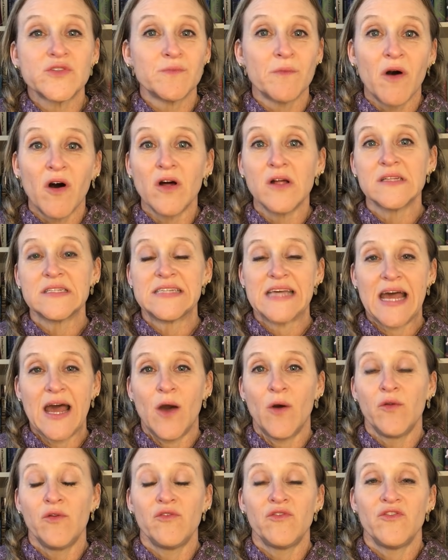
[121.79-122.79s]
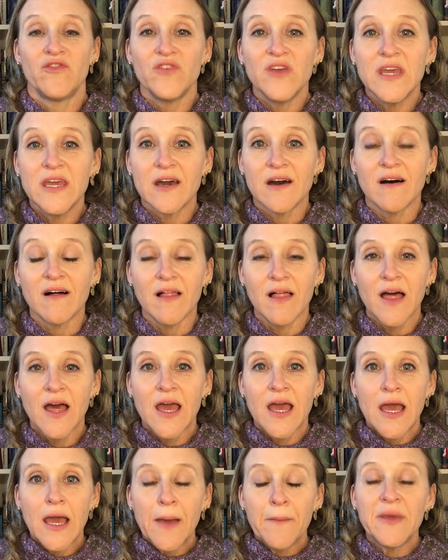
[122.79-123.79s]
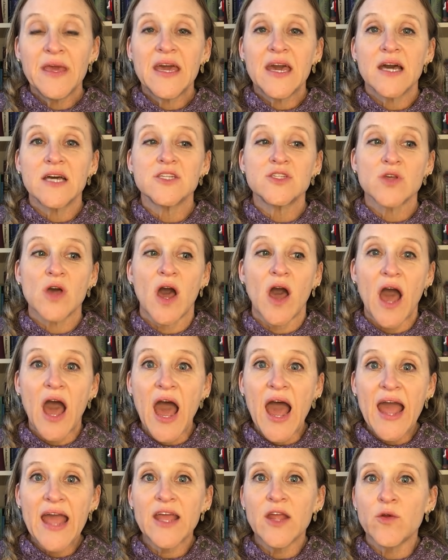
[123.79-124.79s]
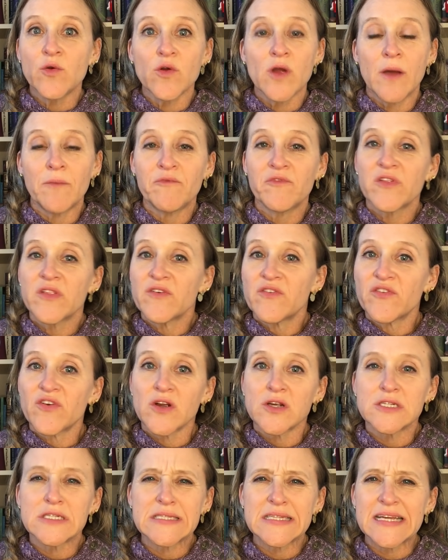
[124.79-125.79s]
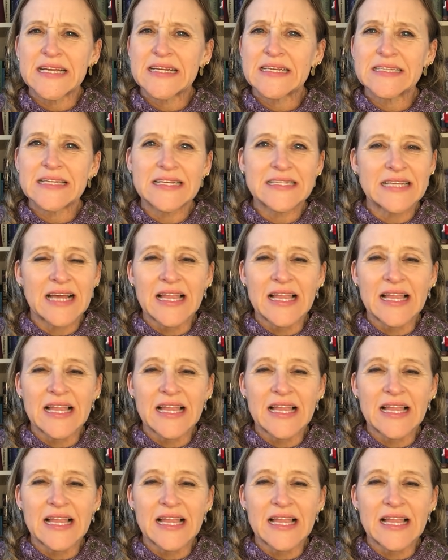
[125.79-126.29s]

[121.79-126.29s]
small town feel because I grew up for the first like